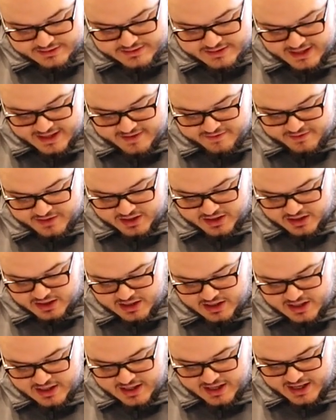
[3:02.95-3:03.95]

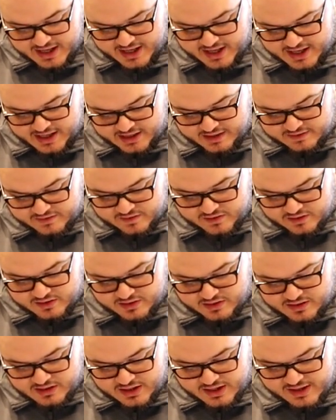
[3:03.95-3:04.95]
David and
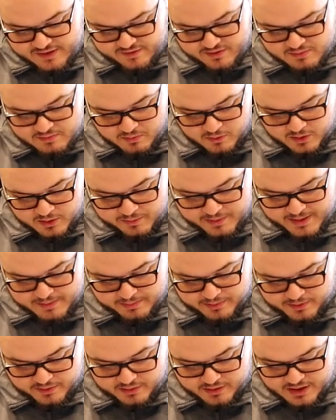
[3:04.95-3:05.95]
even more
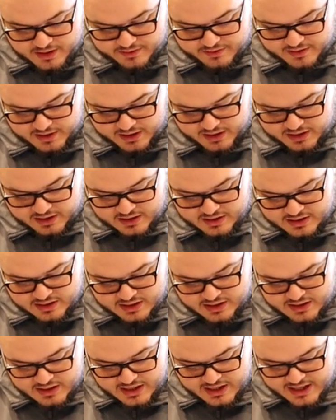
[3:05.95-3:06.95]
people on there.
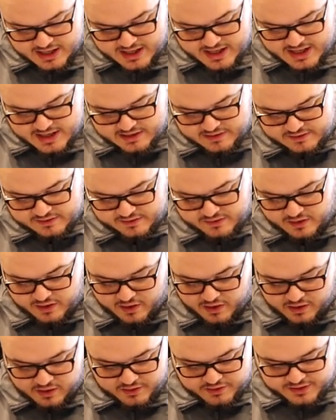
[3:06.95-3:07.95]
And
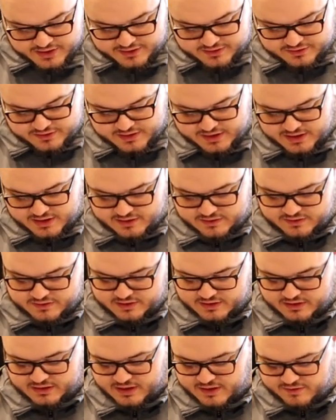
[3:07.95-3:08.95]
all these
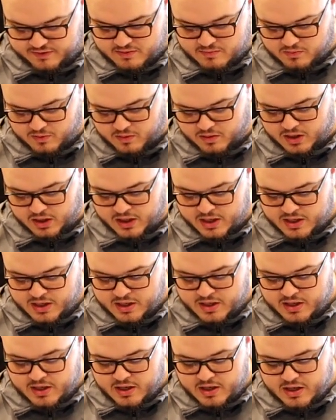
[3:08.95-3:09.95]
things and even more,
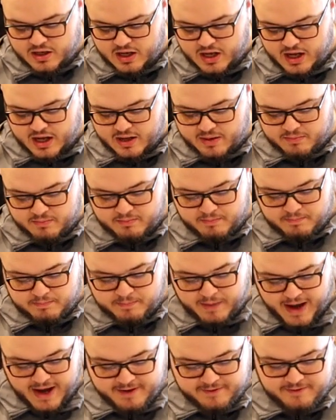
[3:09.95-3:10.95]

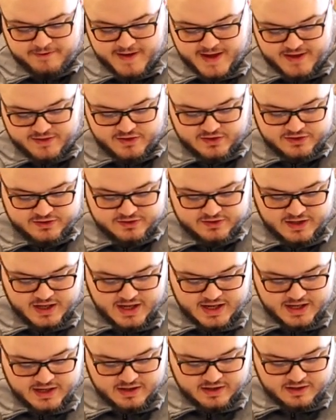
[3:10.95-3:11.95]
by faith is
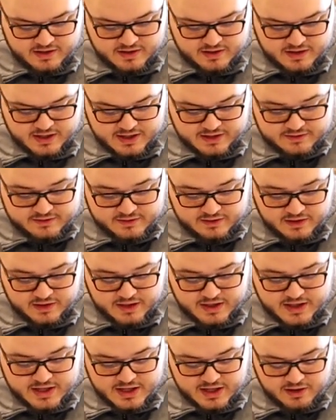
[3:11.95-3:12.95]
saying is
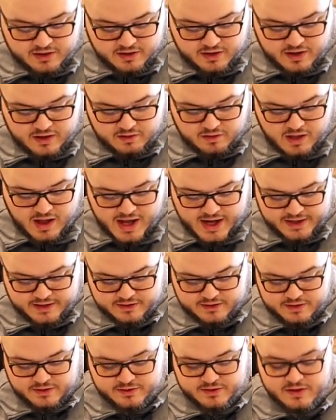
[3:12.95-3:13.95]
here a
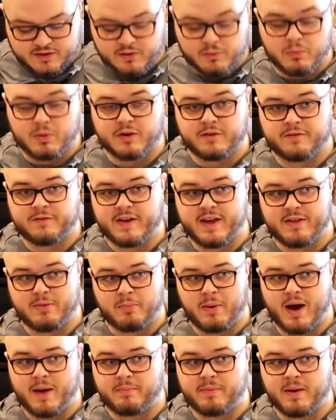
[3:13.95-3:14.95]
lot. You see the word
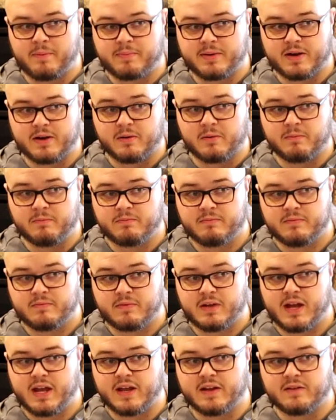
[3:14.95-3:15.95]
faith pop up here.
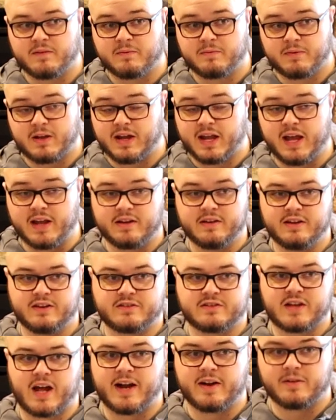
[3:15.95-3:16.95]
And again,
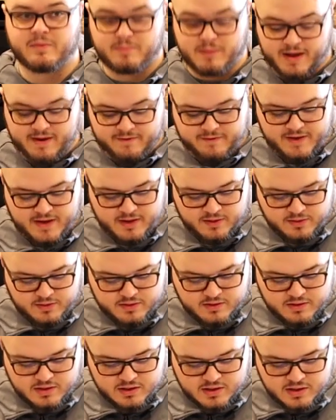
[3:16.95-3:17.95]
it's titled By Faith.